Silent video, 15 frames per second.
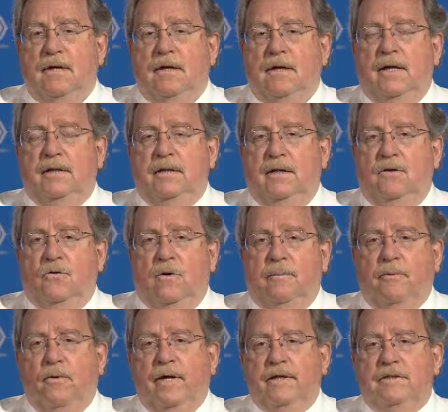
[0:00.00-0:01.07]

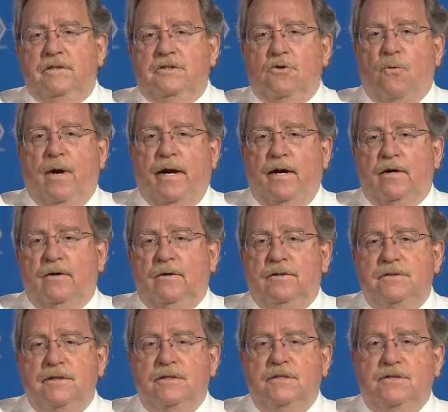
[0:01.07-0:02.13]
incorporate
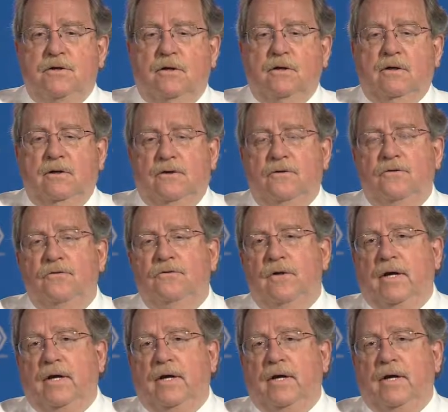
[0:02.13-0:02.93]
squares and circles